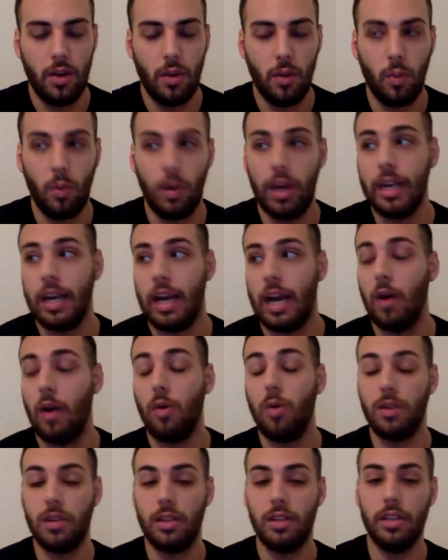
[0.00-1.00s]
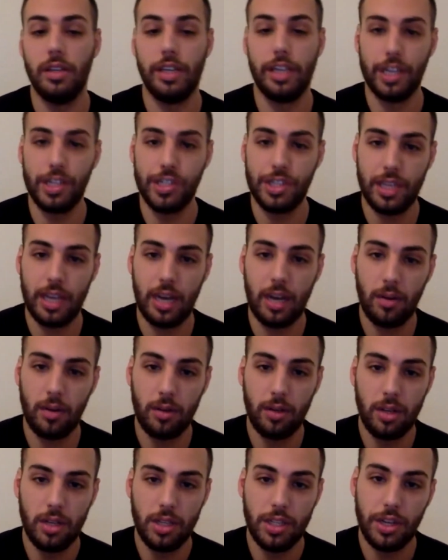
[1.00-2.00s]
one how niche
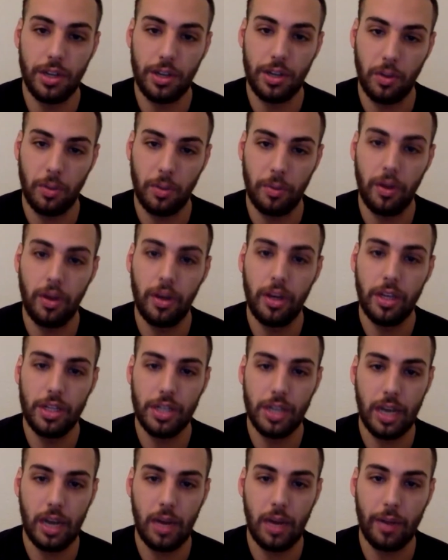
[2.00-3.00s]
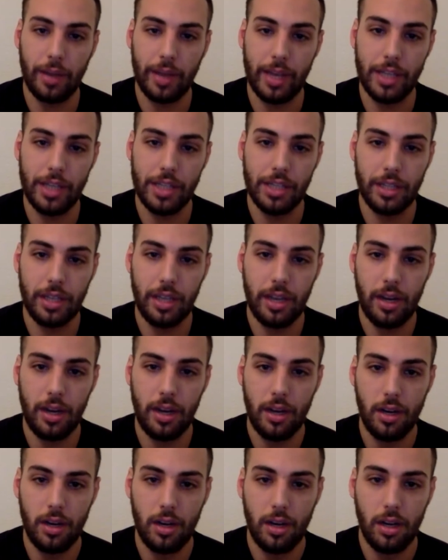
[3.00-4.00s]
down certain communities and how engaging they are,